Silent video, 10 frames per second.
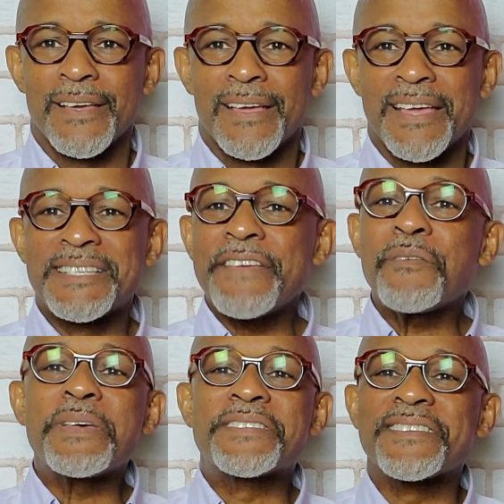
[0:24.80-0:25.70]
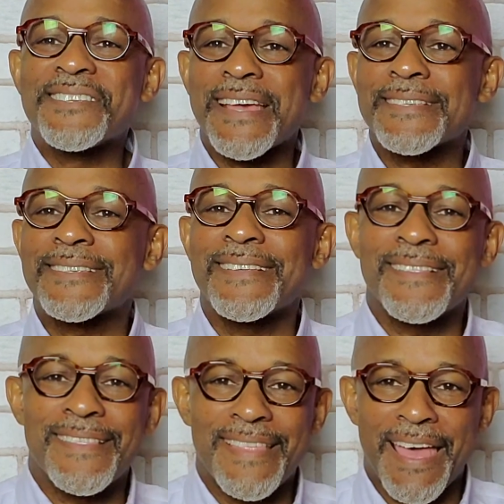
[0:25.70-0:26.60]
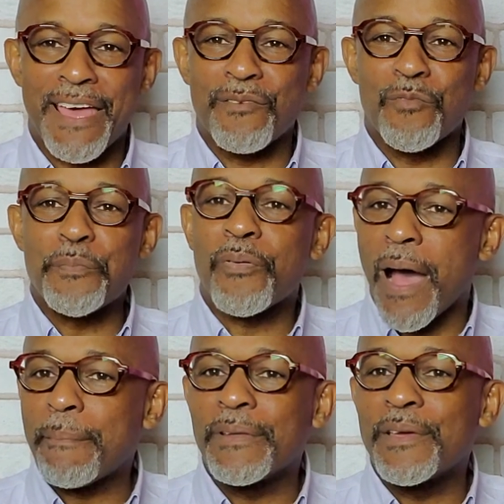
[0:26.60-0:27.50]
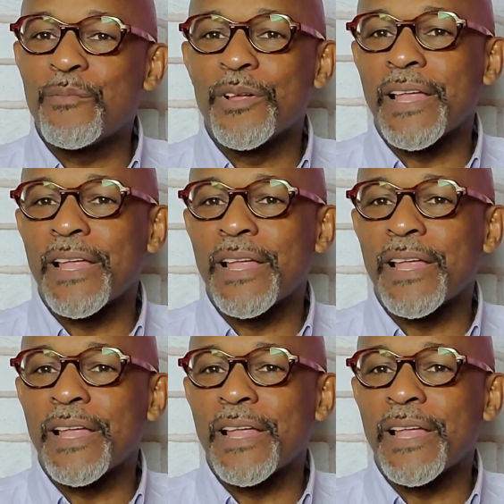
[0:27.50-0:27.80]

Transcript: It's even been suggested that we probably will